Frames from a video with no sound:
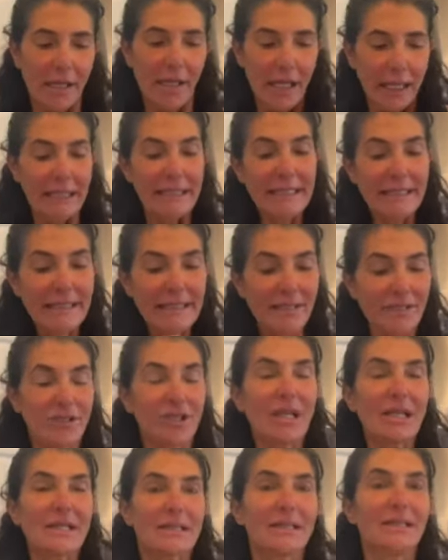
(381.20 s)
He
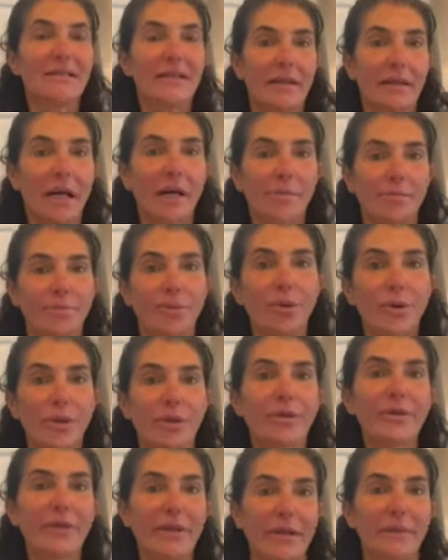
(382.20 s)
suggested that I
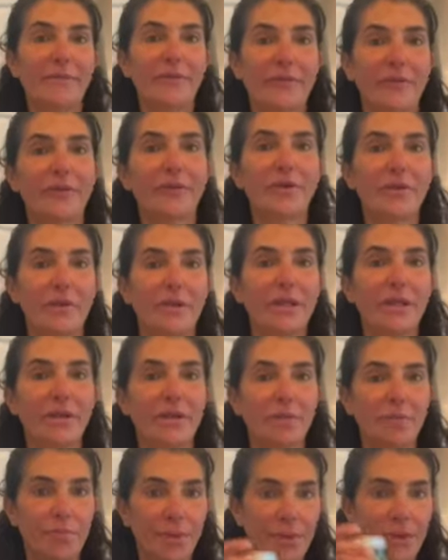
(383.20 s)
boil them for,
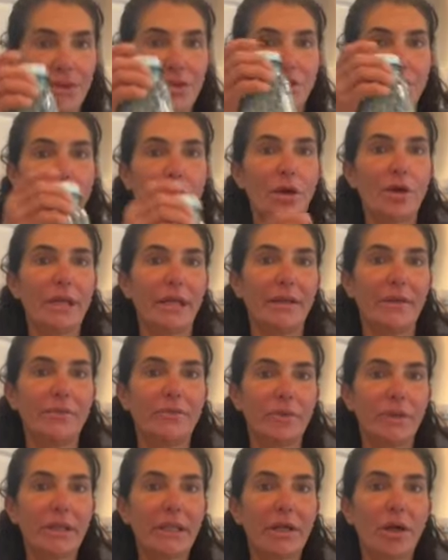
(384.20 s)
put the jar in
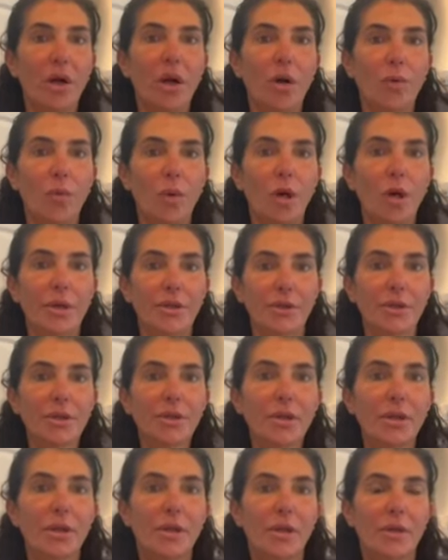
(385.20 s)
really hot
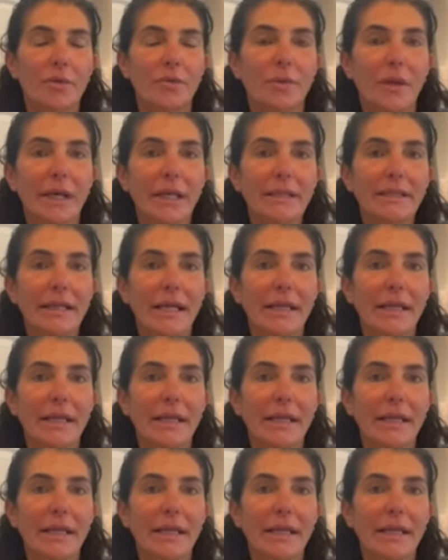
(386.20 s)
water, right?